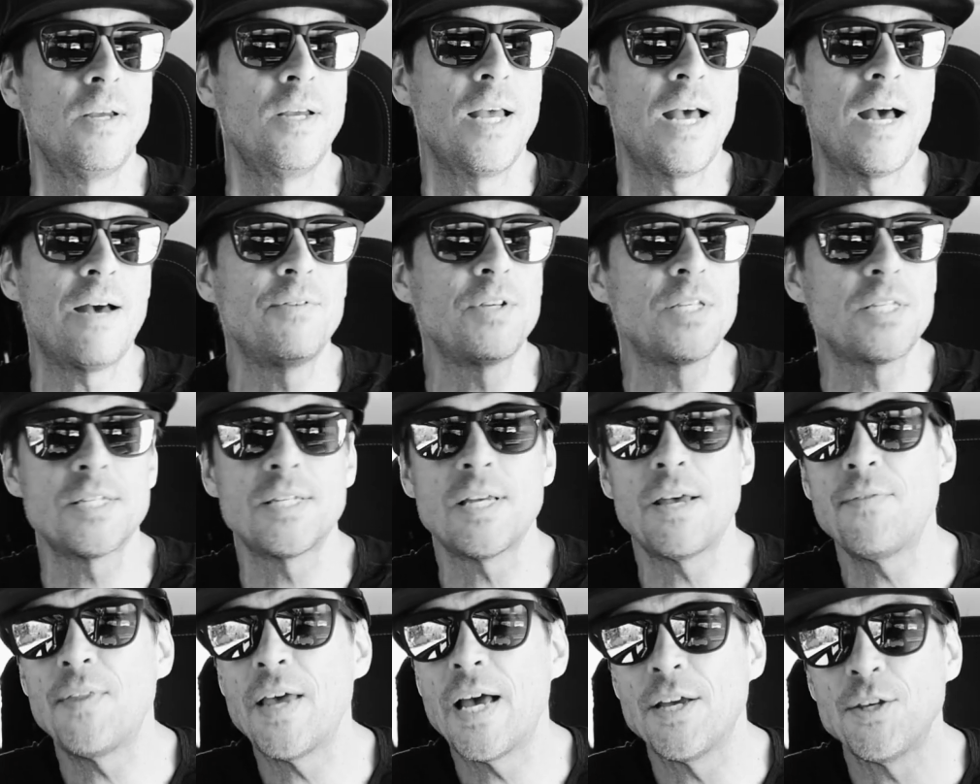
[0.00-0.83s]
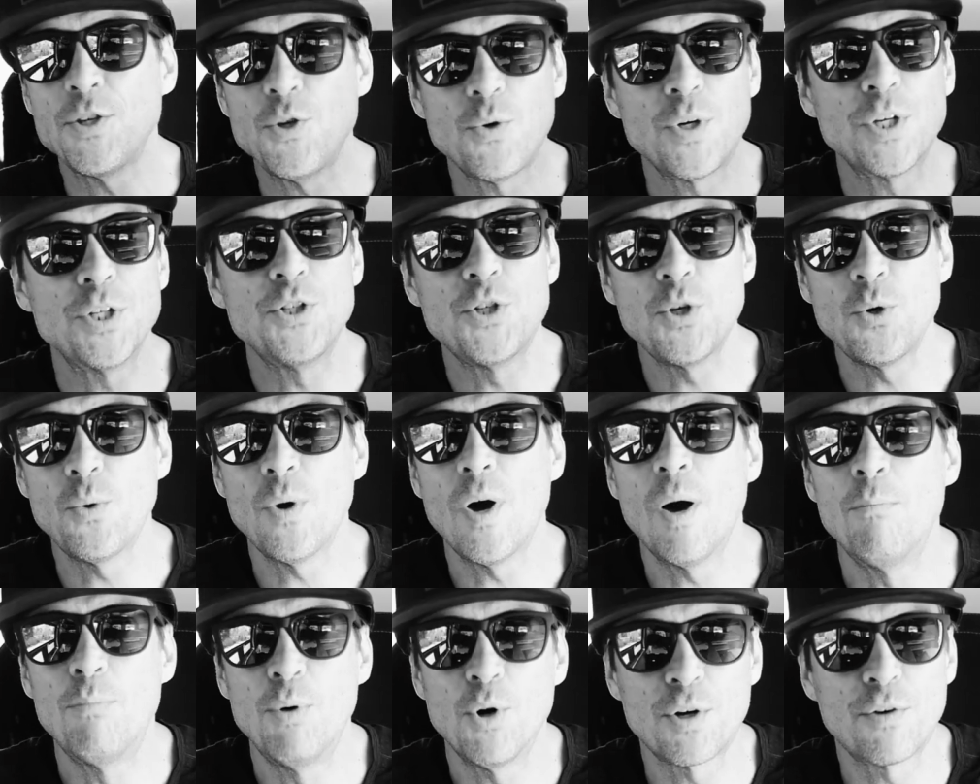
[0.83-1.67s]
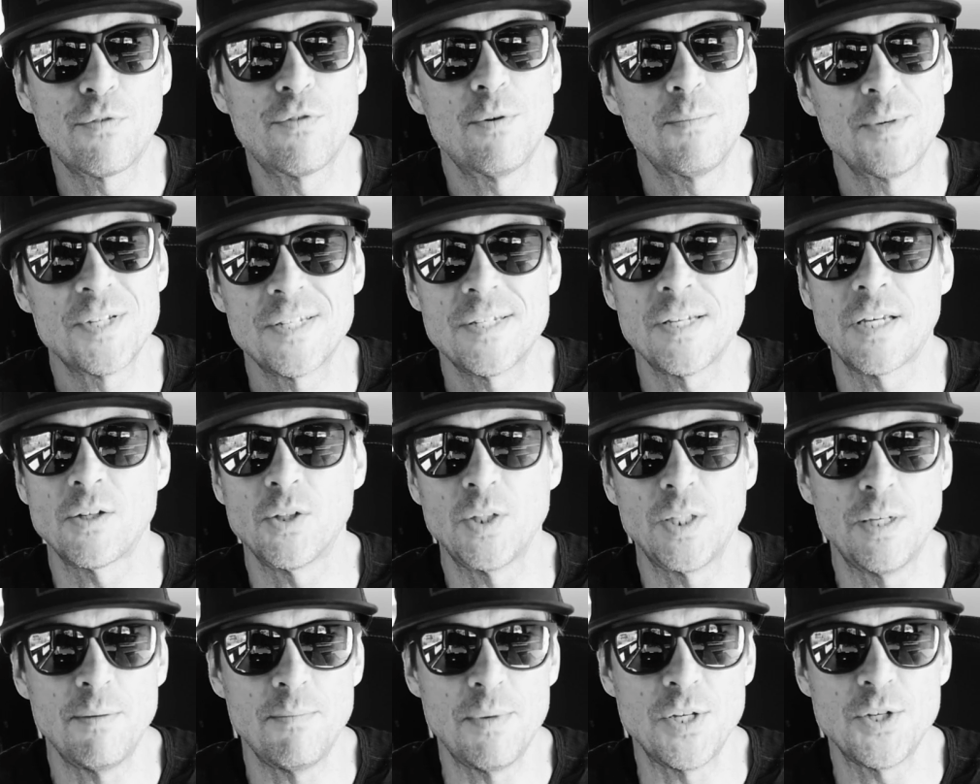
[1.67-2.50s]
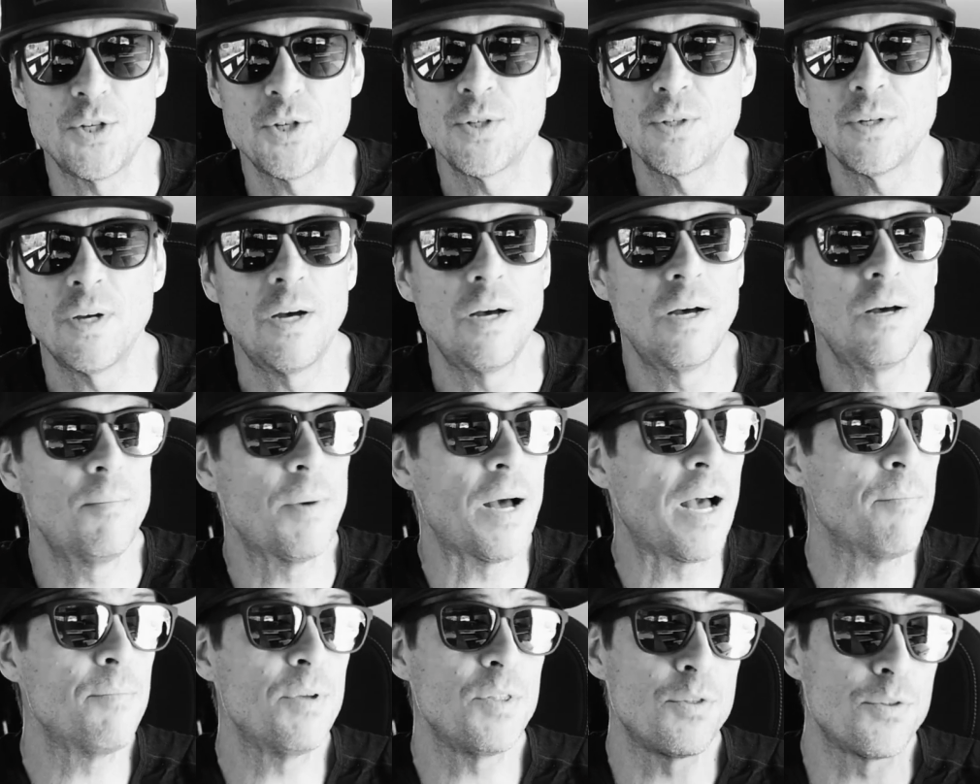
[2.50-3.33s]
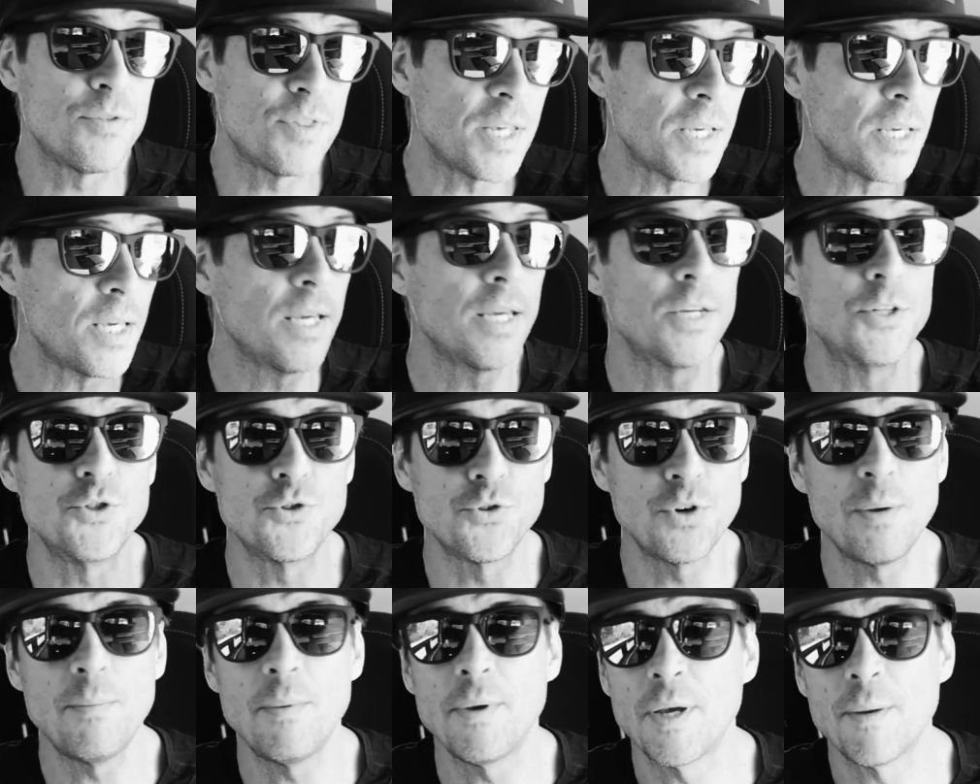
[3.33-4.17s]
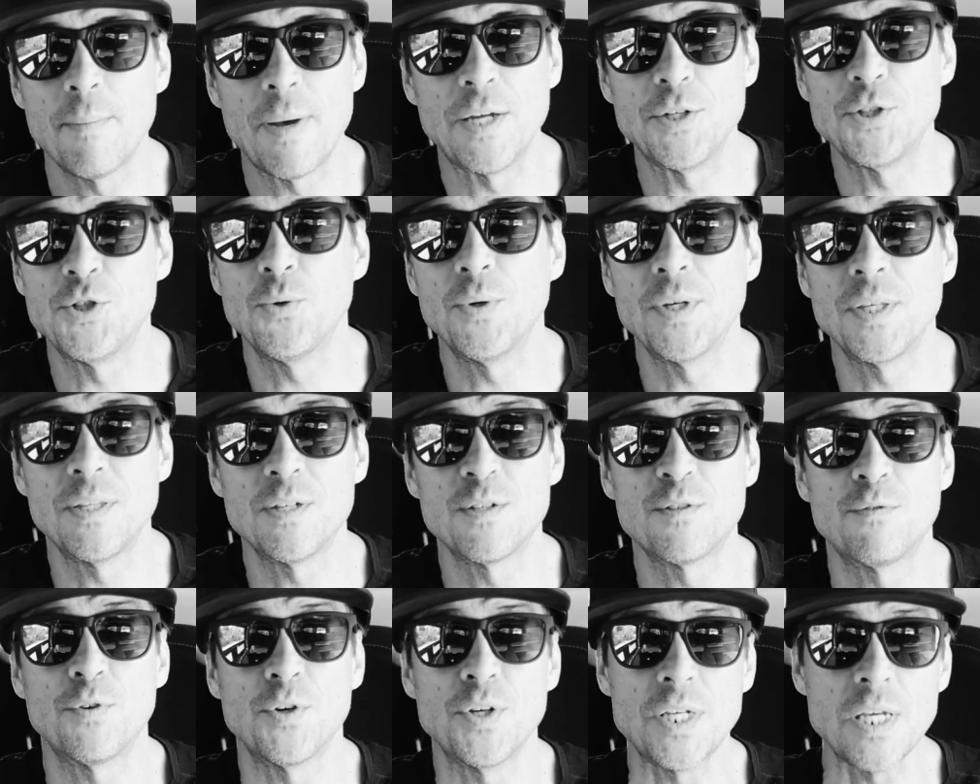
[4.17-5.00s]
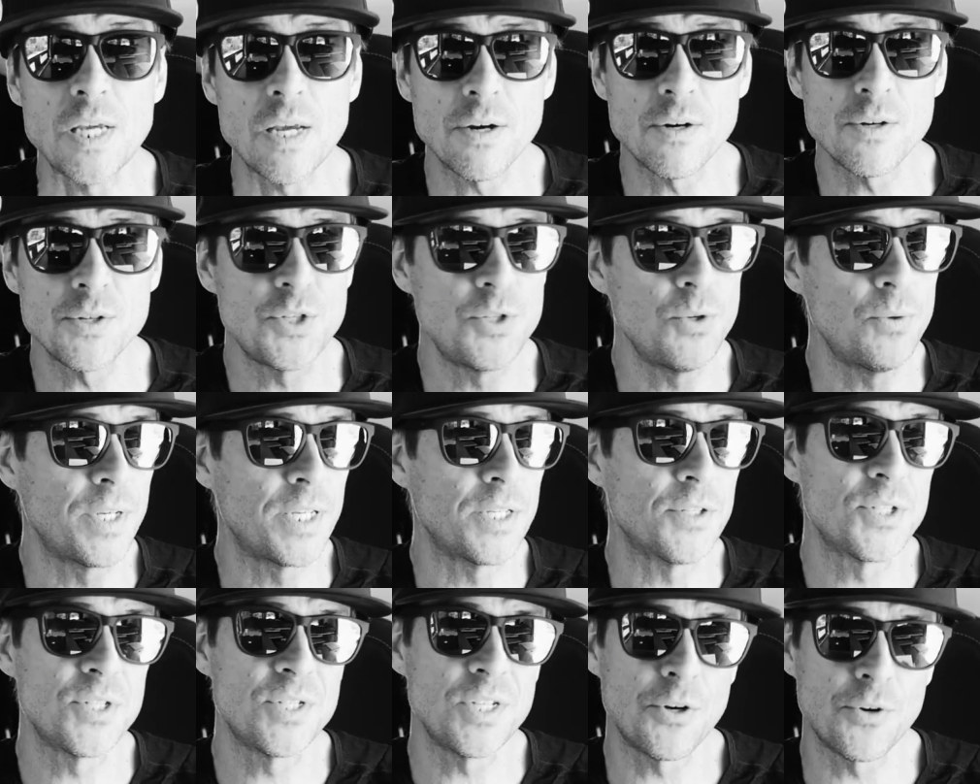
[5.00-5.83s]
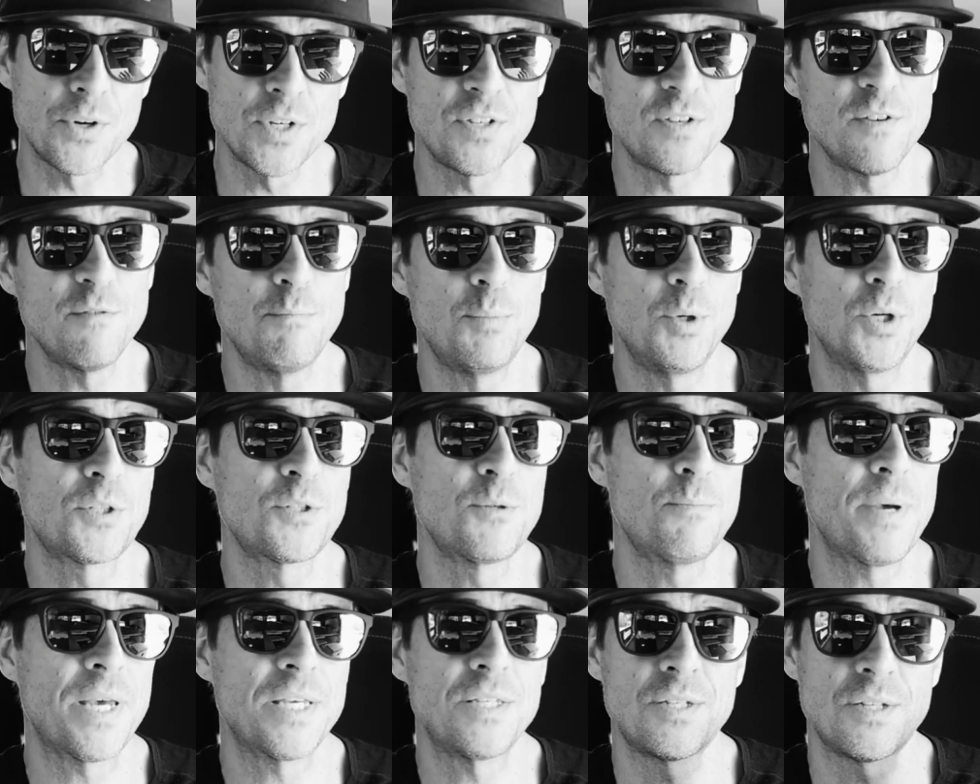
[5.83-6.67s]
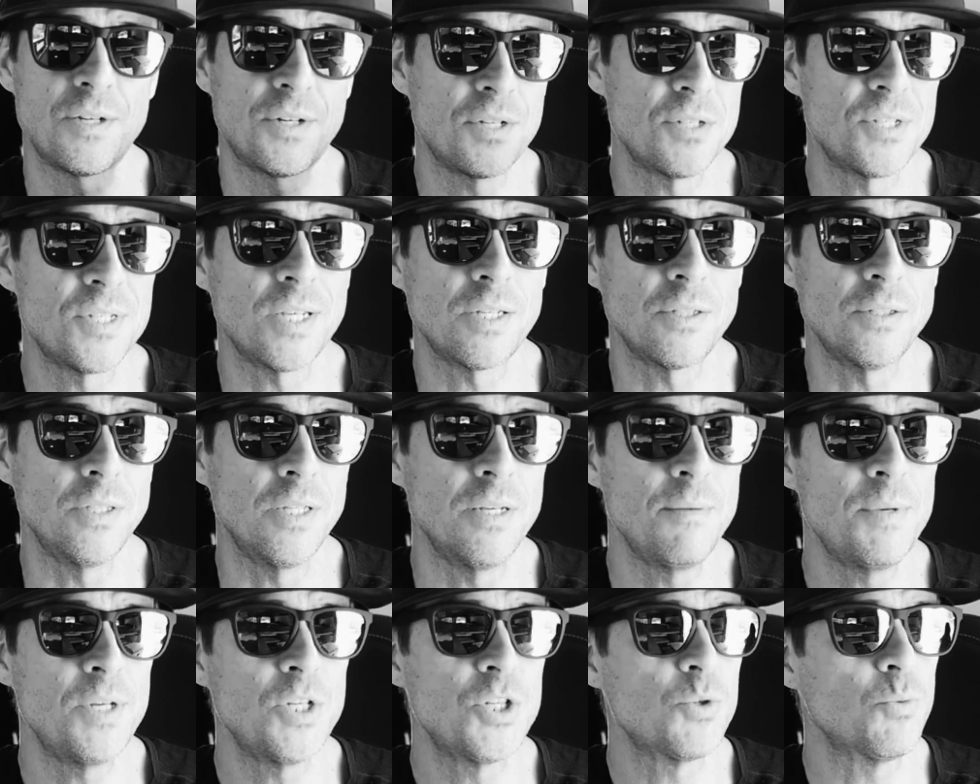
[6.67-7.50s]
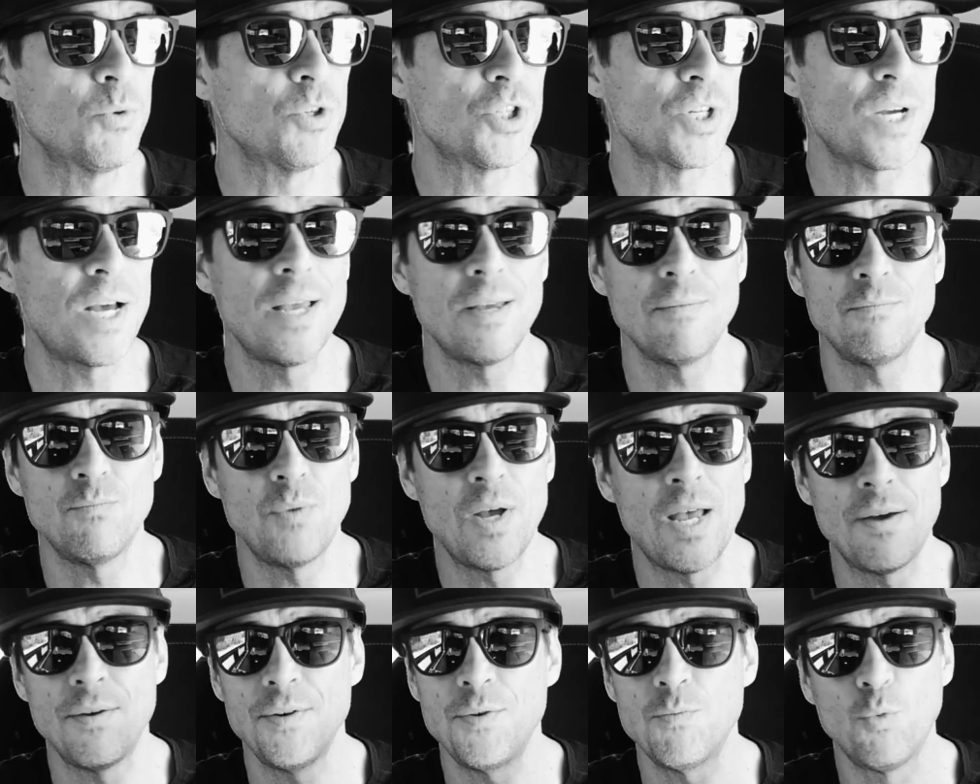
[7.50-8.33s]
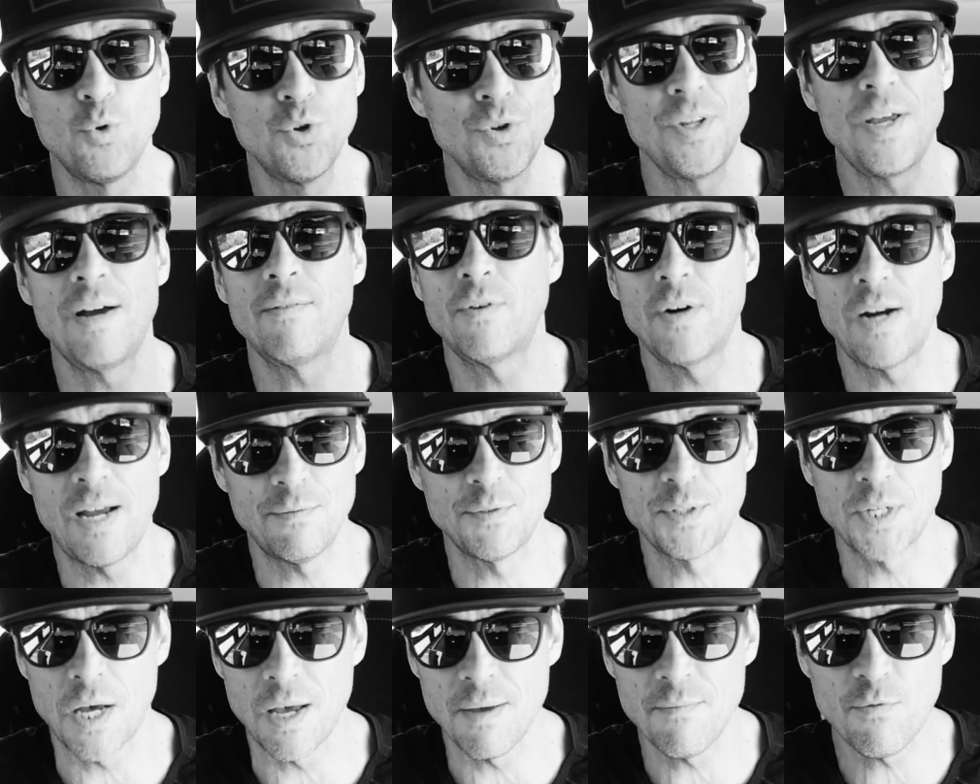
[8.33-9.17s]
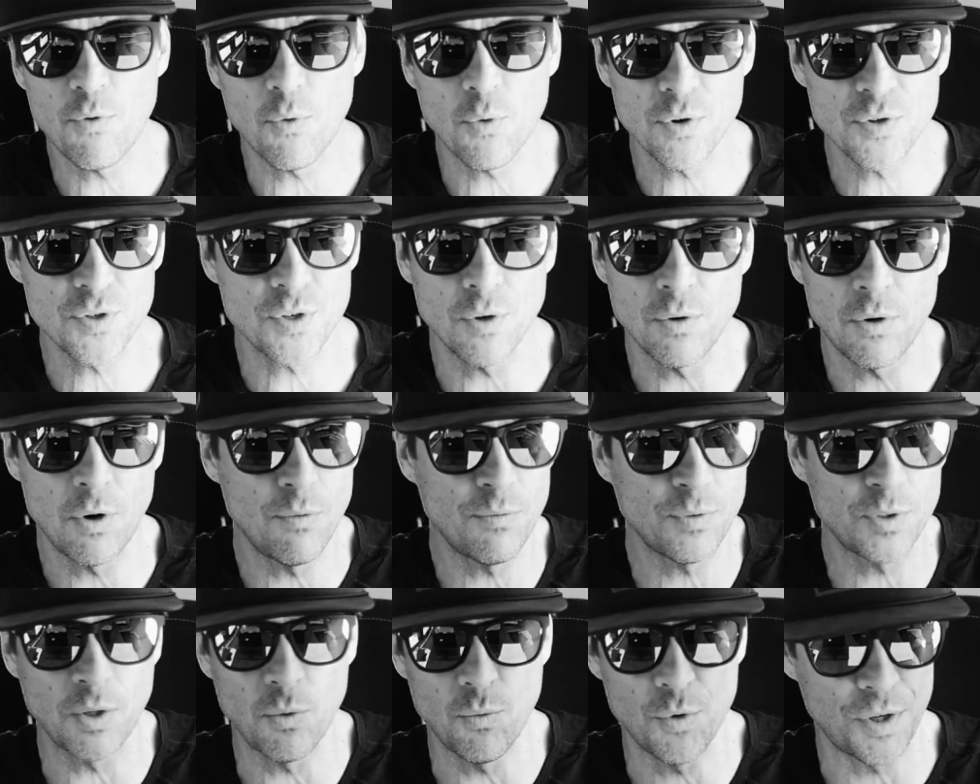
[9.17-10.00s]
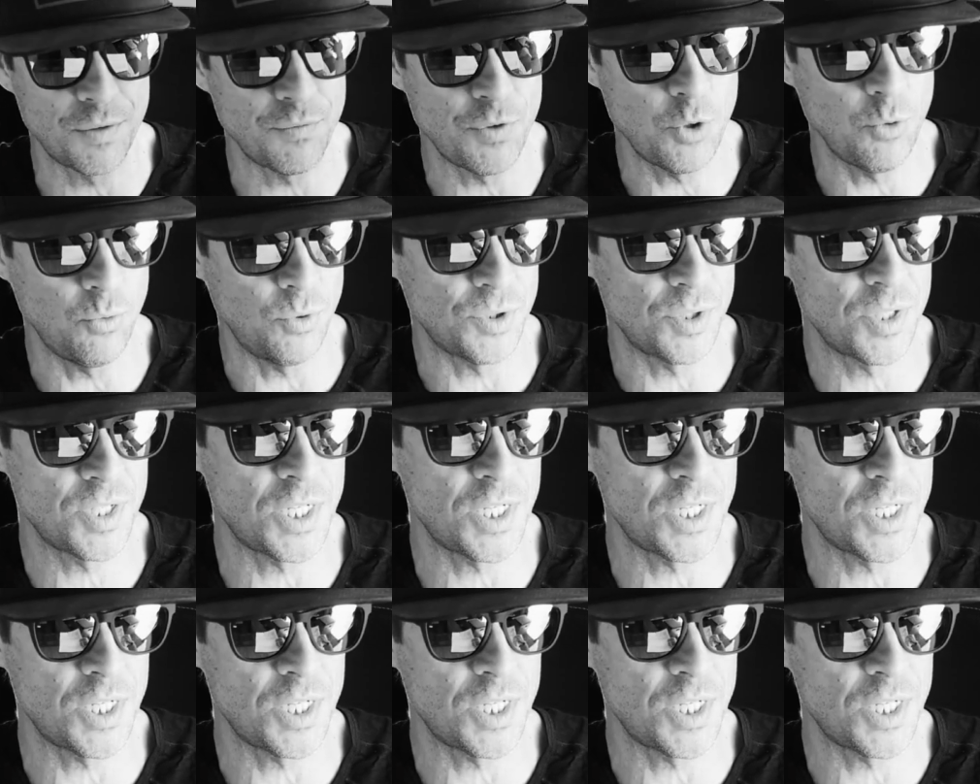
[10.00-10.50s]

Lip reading: Having said that, you could do a book from a single image. I've been thinking and dreaming about doing this for years, doing a series of books based on a single image, which I will never have time for. So hopefully one of you will